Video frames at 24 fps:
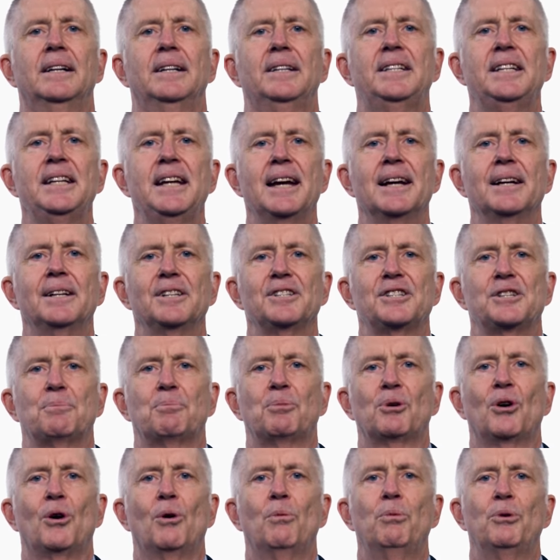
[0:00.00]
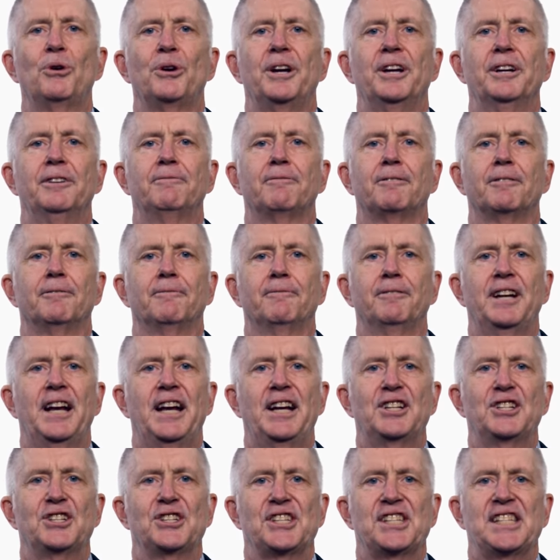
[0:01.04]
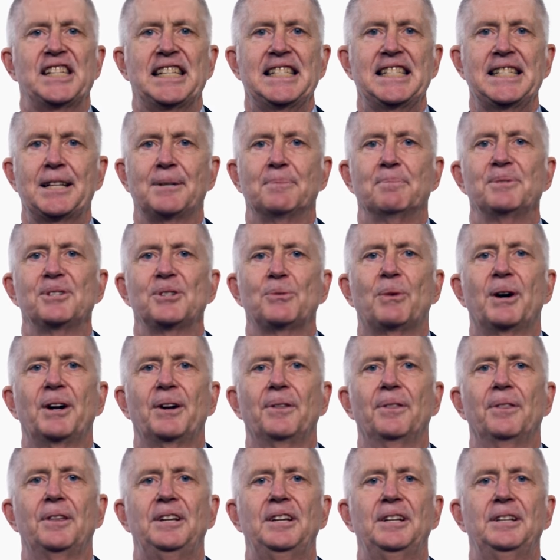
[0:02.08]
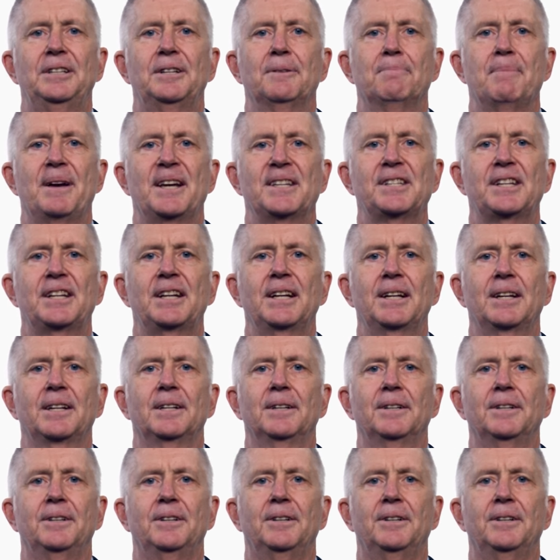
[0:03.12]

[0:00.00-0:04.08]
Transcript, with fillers: DL is appropriate for financial systems where the domestic,